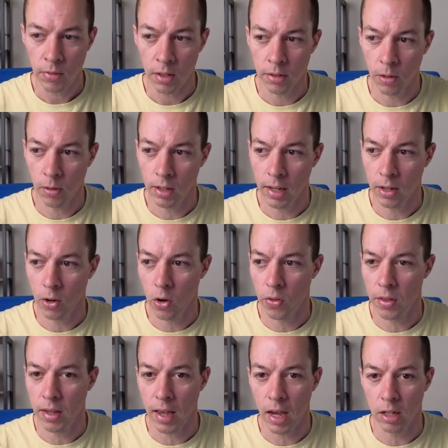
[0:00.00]
So click
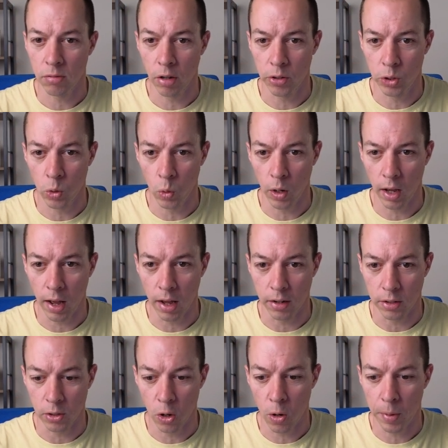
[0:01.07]
on the X-Ray shortcut at
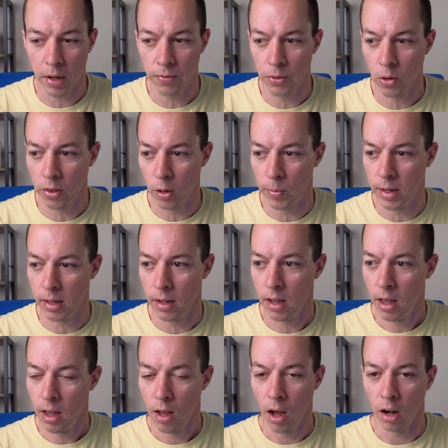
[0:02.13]
the top. If not, there'll be a,
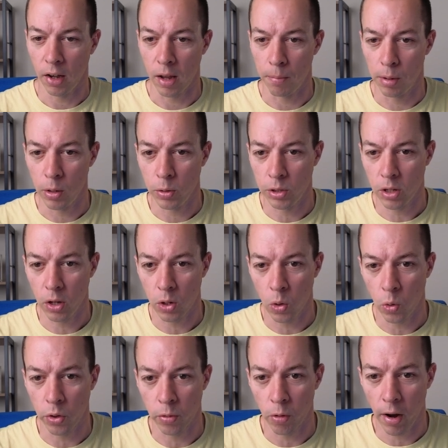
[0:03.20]
a, like a blue
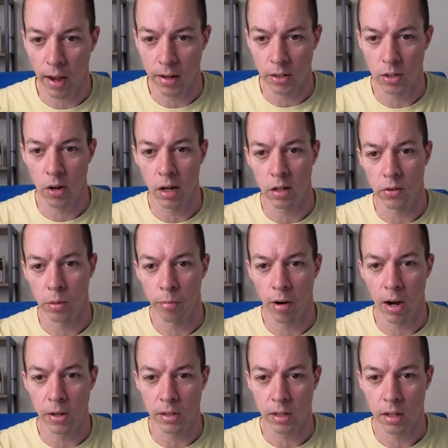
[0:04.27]
circle on the right-hand side of your
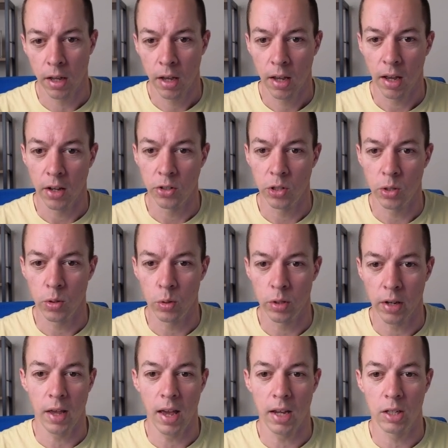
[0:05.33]
browser and
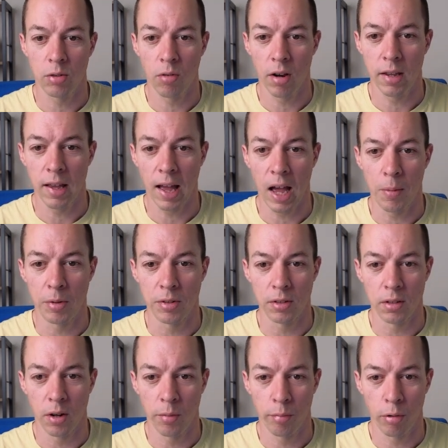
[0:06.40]
choose X-Ray
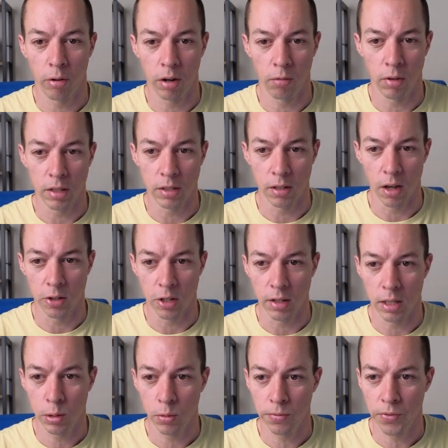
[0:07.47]
Amazon Product Research. And
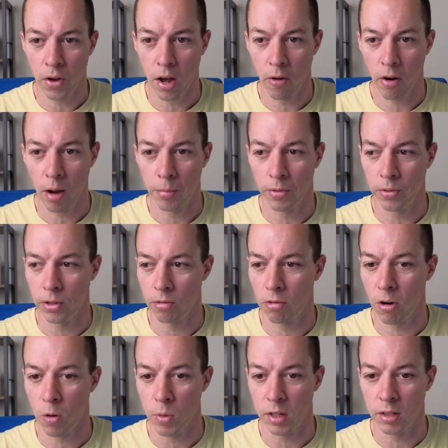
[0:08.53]
this will fire up the
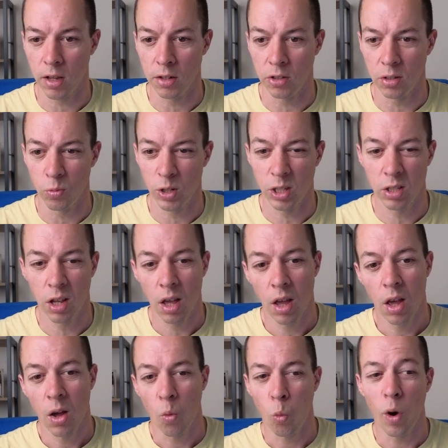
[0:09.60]
Chrome extension, which is
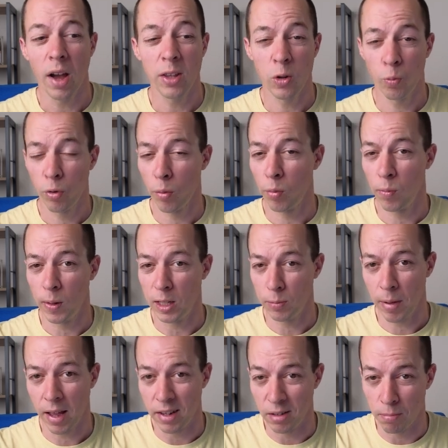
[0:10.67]
where you'll probably
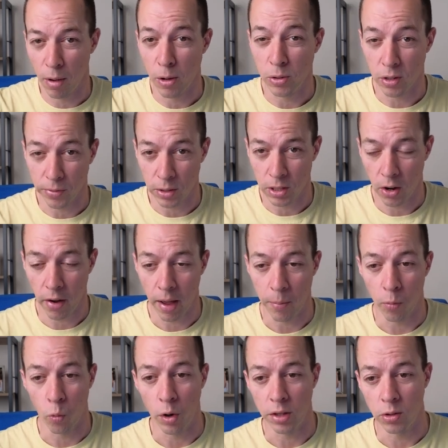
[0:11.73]
spend most of your
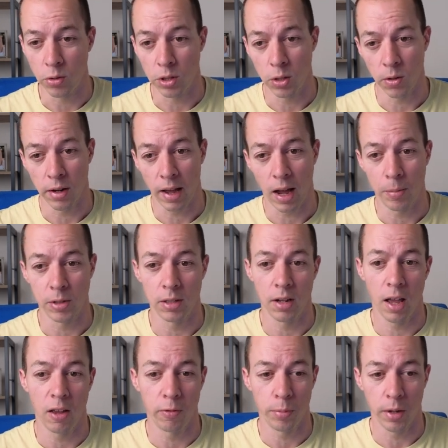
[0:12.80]
time when you're doing Amazon
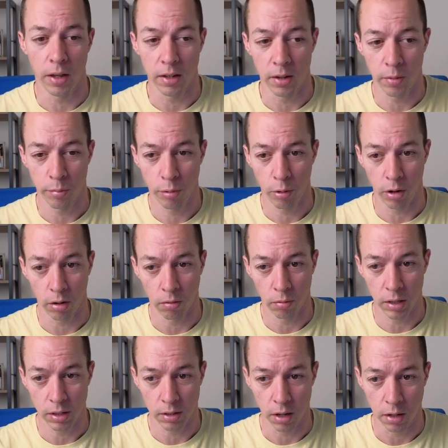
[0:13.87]
FBA product
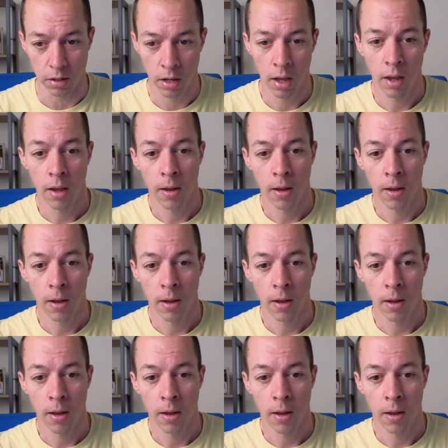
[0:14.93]
research.